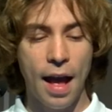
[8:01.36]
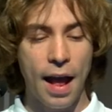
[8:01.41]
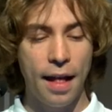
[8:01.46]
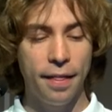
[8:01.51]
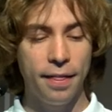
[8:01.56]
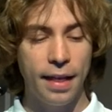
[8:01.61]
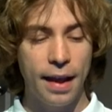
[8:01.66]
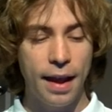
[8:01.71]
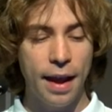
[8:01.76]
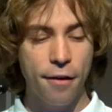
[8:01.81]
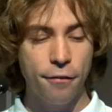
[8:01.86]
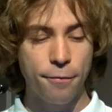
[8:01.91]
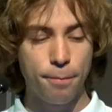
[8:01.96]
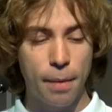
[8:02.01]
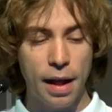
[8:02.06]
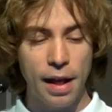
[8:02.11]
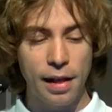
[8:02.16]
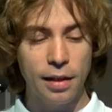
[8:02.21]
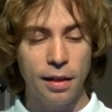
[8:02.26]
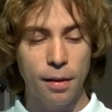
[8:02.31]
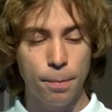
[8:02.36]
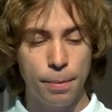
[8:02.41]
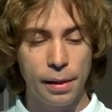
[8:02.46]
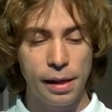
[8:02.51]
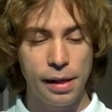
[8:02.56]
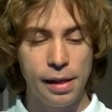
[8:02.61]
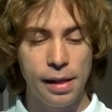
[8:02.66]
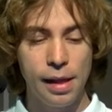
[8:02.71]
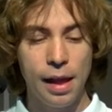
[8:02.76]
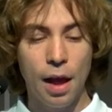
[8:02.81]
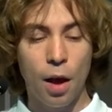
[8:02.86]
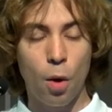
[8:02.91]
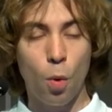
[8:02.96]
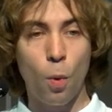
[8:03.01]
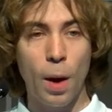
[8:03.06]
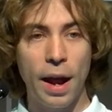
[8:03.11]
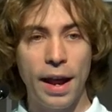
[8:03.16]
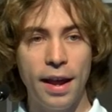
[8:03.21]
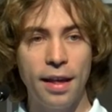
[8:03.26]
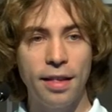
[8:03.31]
and they have multiple
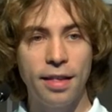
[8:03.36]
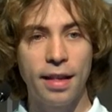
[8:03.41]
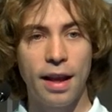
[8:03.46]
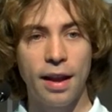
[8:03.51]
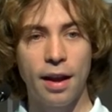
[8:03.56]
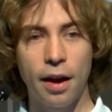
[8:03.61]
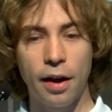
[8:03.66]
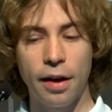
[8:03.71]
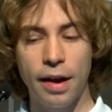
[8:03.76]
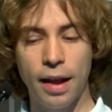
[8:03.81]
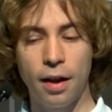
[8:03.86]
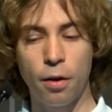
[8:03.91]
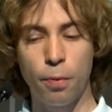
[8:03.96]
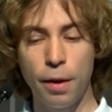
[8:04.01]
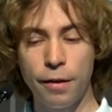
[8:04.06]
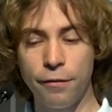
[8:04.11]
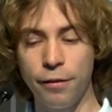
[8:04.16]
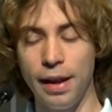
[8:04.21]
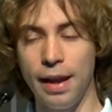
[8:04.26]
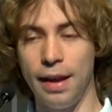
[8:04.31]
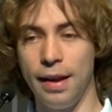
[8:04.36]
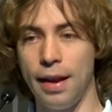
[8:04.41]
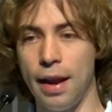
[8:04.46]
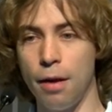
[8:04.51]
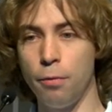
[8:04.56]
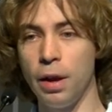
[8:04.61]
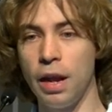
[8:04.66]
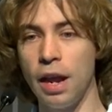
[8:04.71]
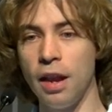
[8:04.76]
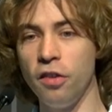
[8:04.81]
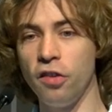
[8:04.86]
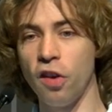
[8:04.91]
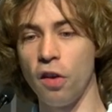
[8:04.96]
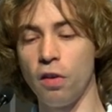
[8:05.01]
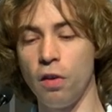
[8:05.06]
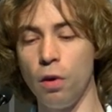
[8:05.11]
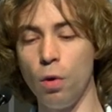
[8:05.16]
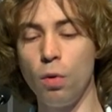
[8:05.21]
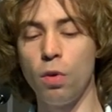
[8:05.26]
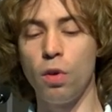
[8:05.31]
ways that are equivalent, and we can
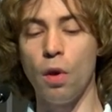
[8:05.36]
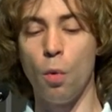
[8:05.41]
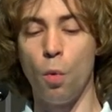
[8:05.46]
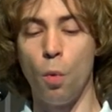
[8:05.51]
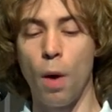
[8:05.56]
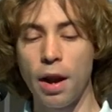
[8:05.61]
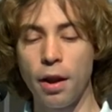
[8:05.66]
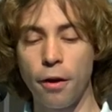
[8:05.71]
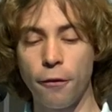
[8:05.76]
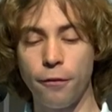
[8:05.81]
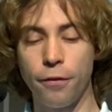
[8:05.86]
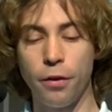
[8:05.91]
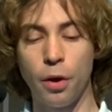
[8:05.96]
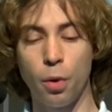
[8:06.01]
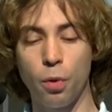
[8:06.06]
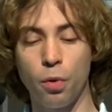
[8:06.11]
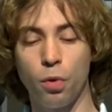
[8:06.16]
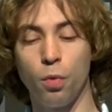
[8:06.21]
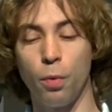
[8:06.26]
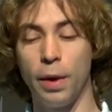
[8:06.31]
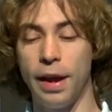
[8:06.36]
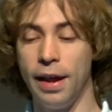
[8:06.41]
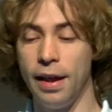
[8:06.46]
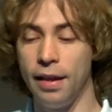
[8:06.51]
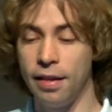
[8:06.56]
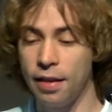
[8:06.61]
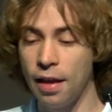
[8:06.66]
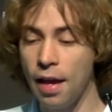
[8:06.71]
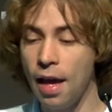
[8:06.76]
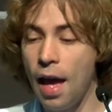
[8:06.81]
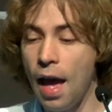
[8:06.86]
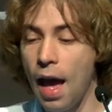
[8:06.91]
just use one of those ways.